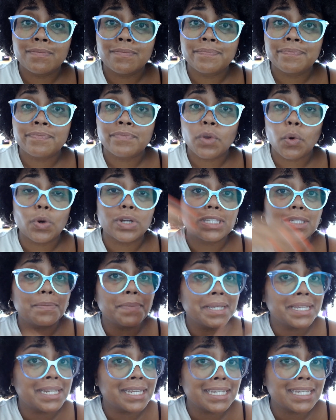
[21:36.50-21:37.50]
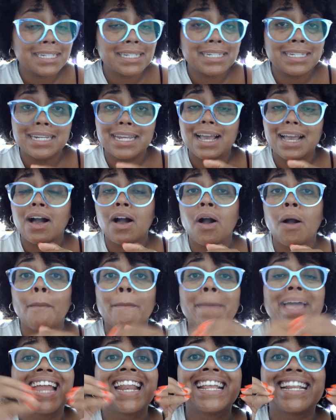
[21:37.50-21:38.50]
or spinach,
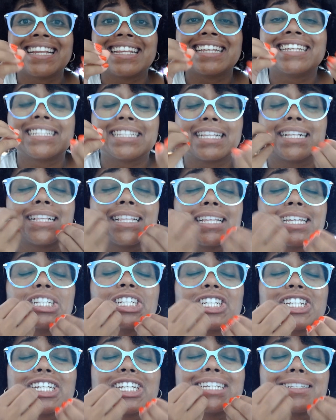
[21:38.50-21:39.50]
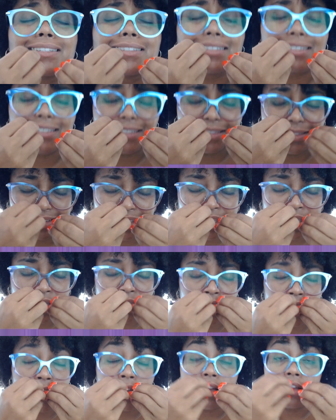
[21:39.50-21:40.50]
and it is delicious.
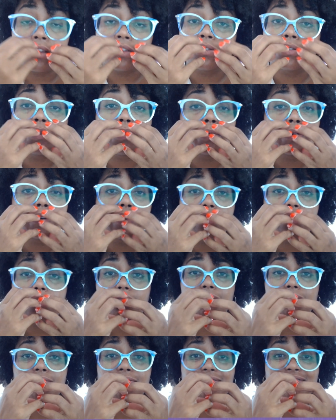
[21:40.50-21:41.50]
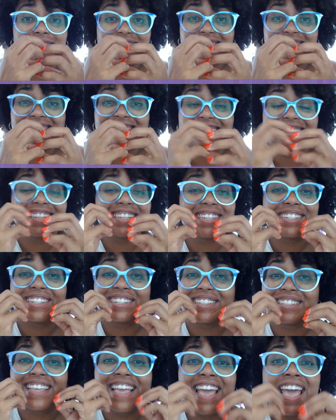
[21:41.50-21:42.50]
It is so good. And it's just,
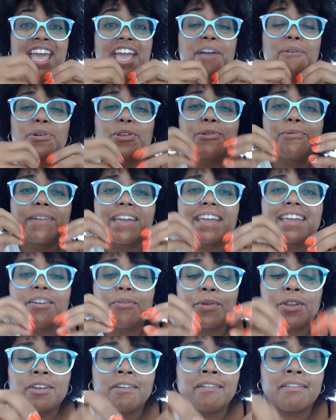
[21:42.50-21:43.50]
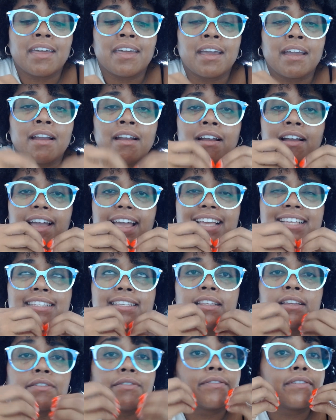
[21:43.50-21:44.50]
when you get it when you're there, it's
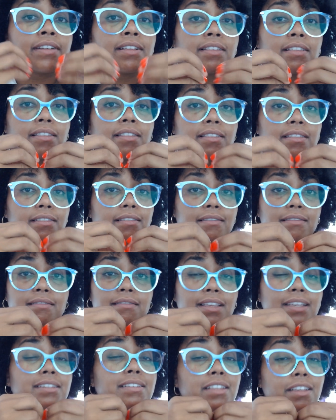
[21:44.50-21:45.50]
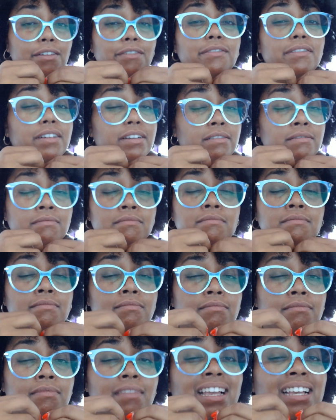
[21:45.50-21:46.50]
different. It's different.
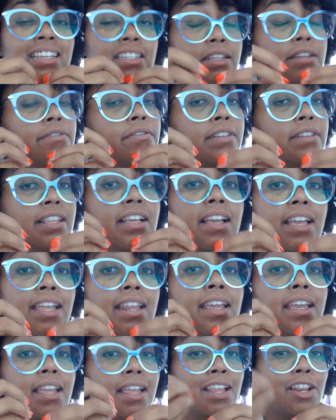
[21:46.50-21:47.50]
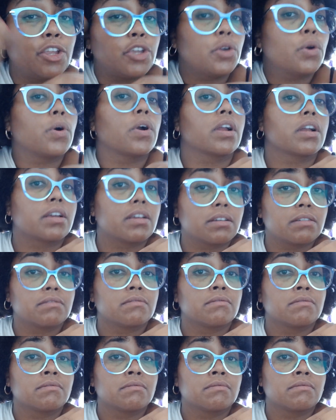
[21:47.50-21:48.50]
It's different than getting it in New York.
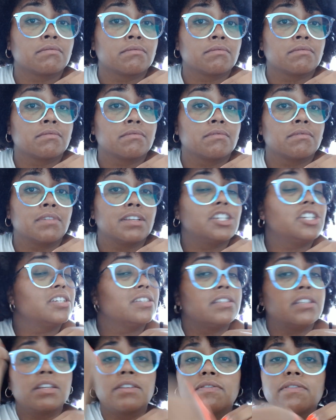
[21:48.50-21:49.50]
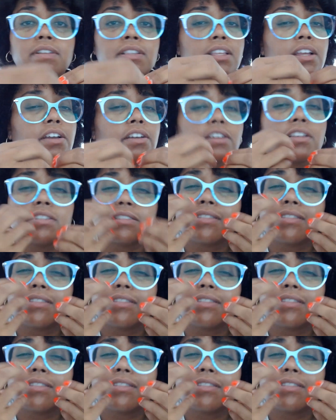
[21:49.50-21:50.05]
It's just different there because